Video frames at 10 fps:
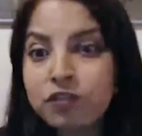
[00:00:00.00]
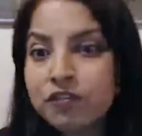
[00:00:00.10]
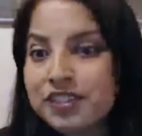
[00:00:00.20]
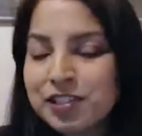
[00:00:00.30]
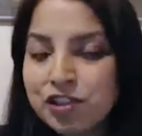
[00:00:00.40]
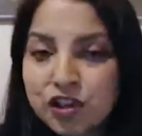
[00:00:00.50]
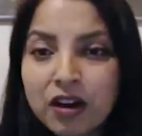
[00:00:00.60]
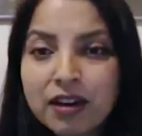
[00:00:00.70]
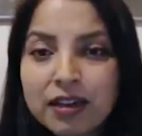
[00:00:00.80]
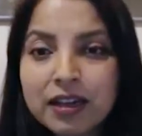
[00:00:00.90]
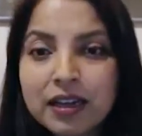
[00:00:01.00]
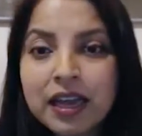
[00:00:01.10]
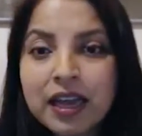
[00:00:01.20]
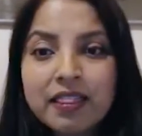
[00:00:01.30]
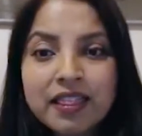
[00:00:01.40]
wolf is stronger,
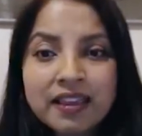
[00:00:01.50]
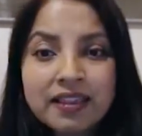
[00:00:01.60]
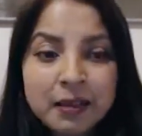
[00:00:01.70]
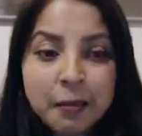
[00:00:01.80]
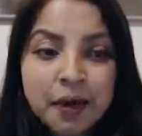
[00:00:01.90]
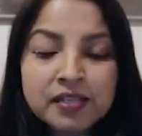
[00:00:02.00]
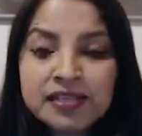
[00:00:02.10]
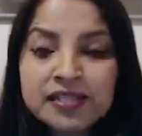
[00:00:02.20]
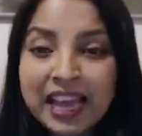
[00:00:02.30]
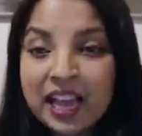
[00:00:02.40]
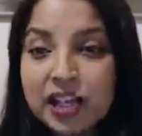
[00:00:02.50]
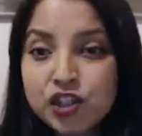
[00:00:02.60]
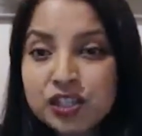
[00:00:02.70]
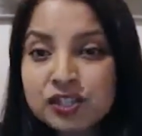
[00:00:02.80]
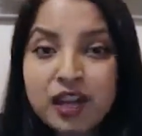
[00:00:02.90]
the person's
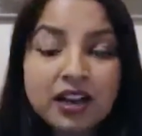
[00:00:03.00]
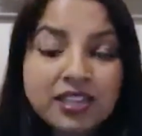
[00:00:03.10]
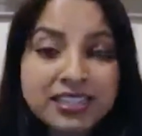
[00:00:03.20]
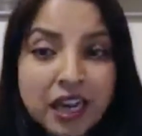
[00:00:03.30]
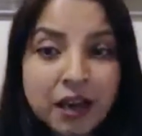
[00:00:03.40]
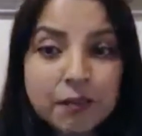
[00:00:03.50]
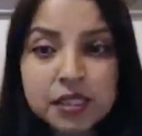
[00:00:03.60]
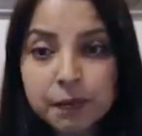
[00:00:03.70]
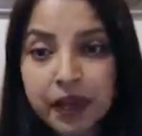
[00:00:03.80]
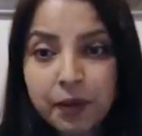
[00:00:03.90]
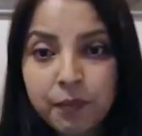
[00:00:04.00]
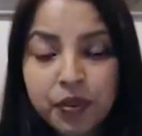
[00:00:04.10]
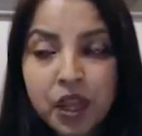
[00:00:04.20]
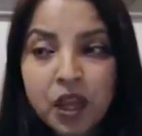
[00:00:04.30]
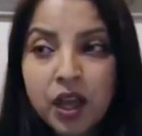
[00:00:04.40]
actions are determined by it.
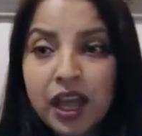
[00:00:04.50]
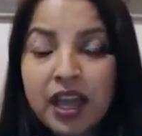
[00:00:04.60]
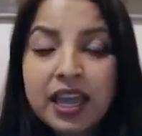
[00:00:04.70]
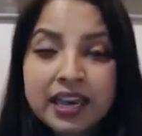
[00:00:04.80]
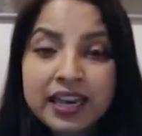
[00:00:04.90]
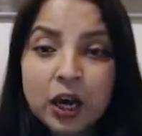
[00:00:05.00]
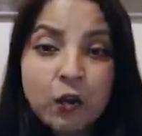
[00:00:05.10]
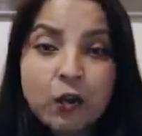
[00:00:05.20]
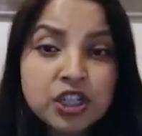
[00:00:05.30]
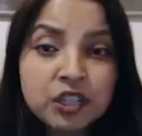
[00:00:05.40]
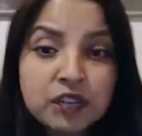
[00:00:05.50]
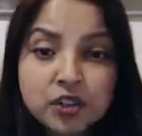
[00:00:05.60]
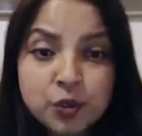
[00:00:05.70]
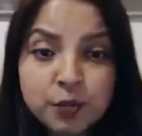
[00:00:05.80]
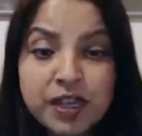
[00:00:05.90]
Okay, now which are
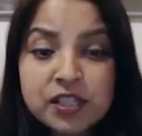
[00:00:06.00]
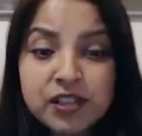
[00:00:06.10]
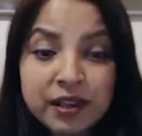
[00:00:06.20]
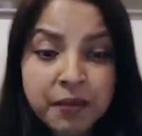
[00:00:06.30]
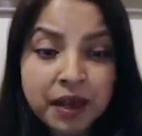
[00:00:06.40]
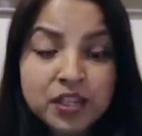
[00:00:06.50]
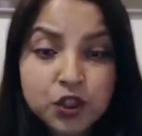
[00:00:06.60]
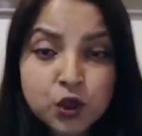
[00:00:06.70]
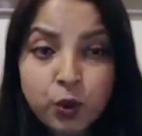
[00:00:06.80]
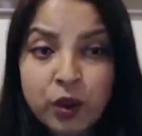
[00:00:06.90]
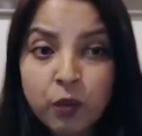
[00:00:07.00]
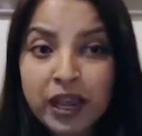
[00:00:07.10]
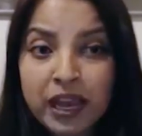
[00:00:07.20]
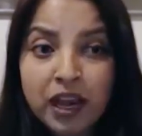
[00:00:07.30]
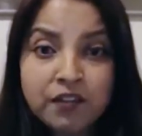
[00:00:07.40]
the two beasts? In my story,
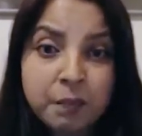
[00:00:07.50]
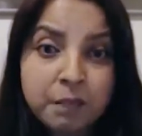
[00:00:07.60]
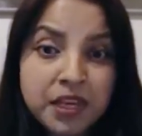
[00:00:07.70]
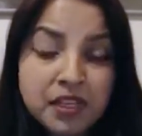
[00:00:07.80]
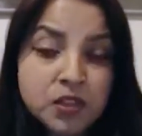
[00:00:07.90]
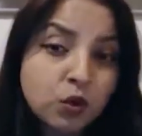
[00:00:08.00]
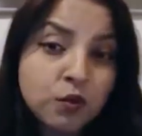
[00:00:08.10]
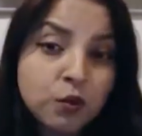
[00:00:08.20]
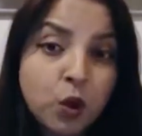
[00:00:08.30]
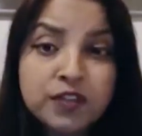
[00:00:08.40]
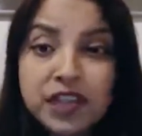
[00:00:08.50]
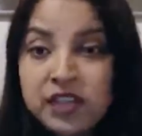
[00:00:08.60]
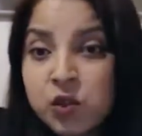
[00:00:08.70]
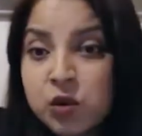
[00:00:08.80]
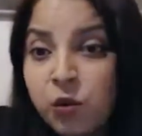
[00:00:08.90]
we have the beast or the wolf
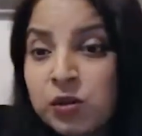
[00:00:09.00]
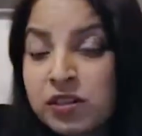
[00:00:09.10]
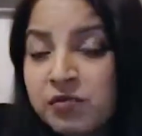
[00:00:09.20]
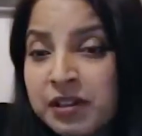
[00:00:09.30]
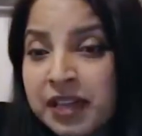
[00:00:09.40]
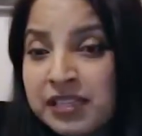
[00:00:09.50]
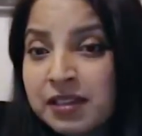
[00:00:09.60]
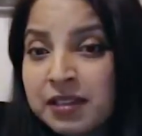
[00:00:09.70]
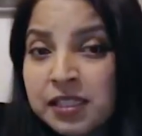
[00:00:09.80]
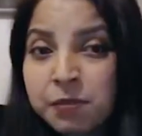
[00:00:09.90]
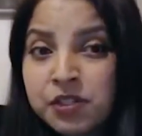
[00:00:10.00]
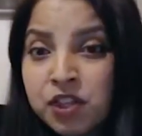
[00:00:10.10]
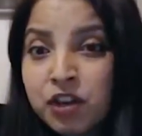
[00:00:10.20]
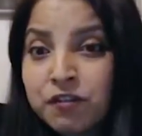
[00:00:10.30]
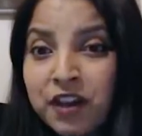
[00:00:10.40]
that's
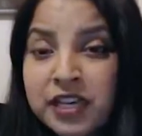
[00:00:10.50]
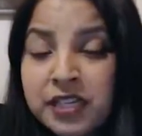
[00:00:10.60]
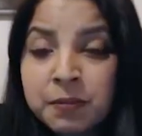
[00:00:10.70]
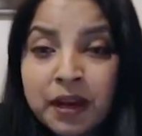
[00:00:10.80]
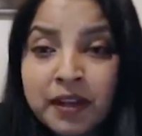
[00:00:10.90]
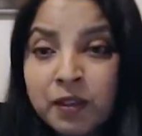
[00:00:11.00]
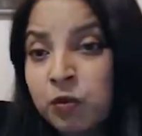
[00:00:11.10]
personified by